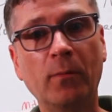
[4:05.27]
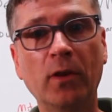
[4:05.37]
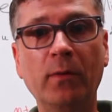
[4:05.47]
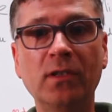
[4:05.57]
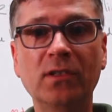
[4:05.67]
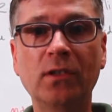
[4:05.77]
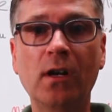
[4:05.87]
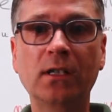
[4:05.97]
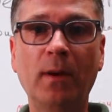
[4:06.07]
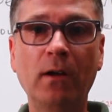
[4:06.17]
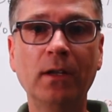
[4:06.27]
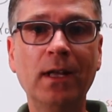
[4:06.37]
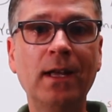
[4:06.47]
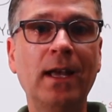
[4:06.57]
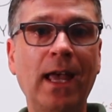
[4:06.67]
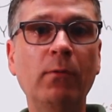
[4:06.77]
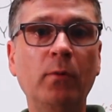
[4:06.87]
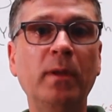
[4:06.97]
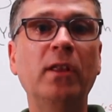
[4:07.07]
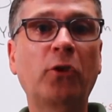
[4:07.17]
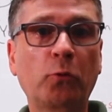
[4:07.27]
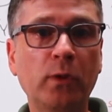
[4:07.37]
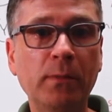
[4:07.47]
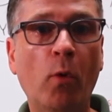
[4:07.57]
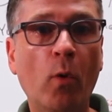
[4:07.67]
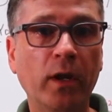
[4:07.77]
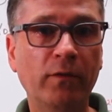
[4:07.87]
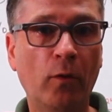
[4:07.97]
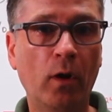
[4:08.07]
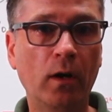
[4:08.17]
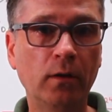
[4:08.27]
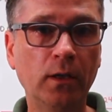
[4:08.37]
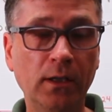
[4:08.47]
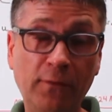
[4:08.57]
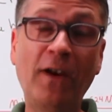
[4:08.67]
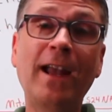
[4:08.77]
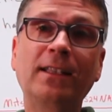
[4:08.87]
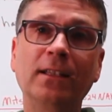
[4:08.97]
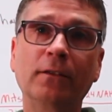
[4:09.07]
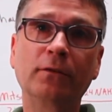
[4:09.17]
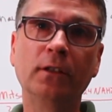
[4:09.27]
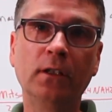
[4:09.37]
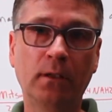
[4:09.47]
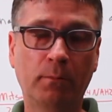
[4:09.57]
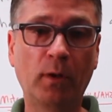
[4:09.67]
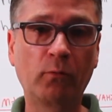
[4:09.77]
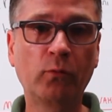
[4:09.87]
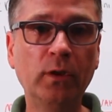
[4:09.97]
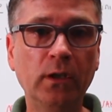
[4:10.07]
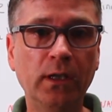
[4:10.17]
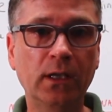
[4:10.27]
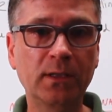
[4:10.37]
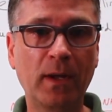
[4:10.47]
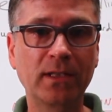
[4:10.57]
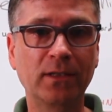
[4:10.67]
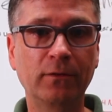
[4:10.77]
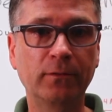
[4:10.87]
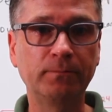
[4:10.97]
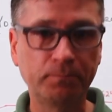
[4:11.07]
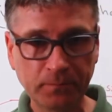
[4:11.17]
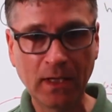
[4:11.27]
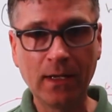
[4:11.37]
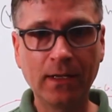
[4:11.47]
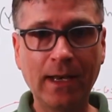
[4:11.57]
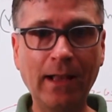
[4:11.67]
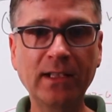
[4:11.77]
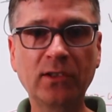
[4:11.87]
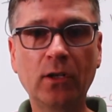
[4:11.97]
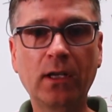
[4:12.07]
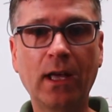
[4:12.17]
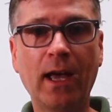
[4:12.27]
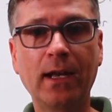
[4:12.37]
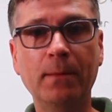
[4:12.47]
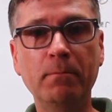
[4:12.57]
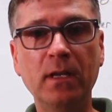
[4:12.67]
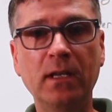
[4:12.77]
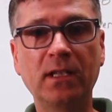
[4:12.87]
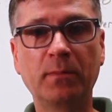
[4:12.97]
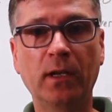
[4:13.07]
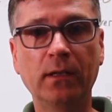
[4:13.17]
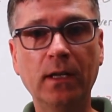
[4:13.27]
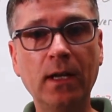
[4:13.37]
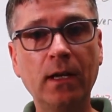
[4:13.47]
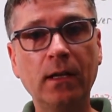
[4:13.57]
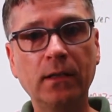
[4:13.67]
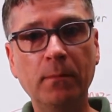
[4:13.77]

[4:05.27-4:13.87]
that we just talked about, it would be 3.4. Effective, but really expensive. Now let's look at a mini split. The